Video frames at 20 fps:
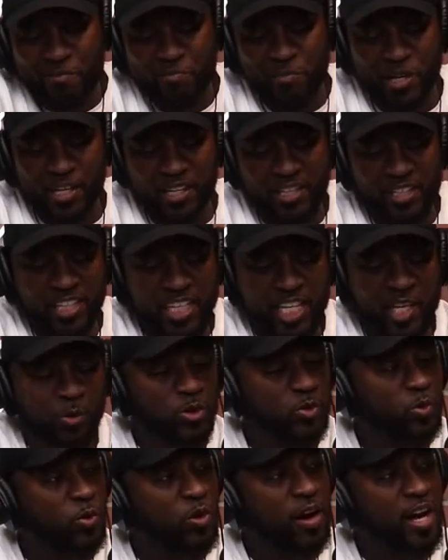but it
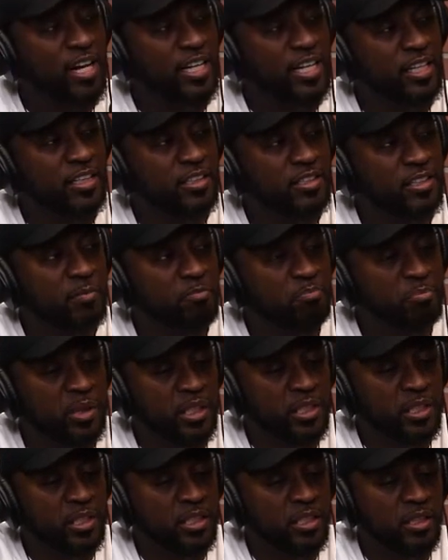was where I needed to
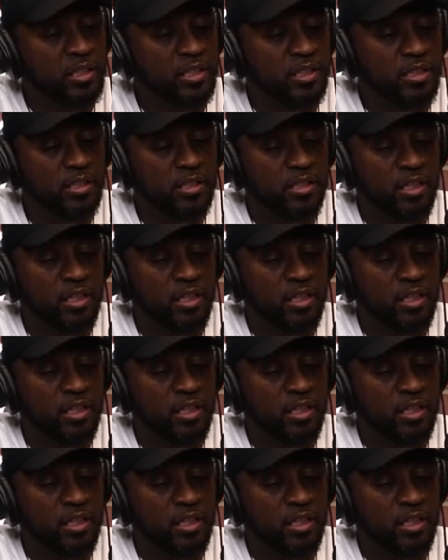be